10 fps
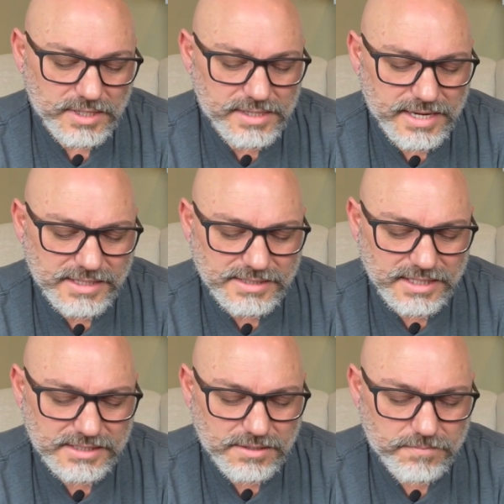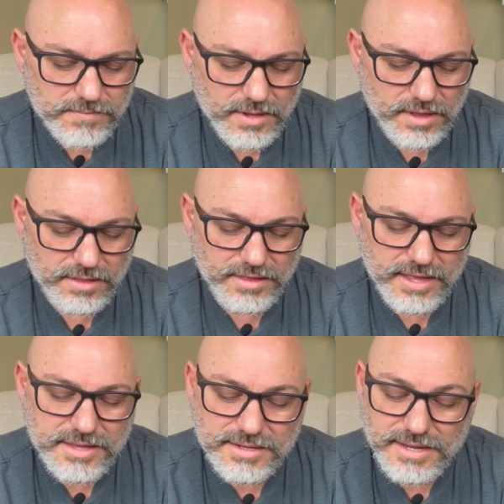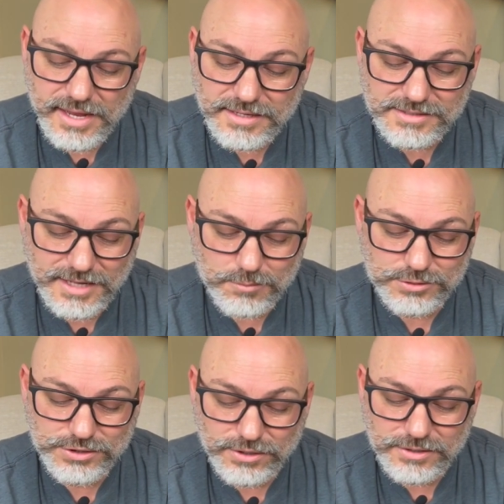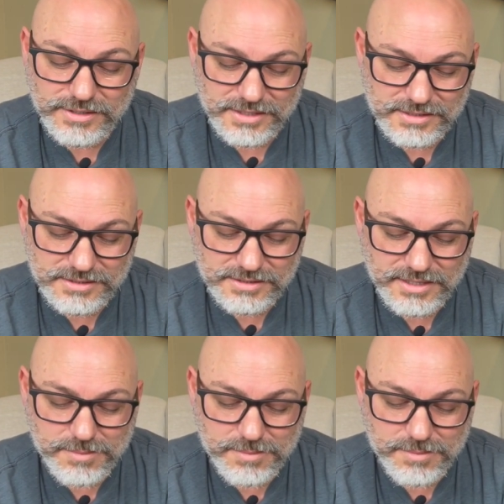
And then it says, "Then the 10 disciples heard this.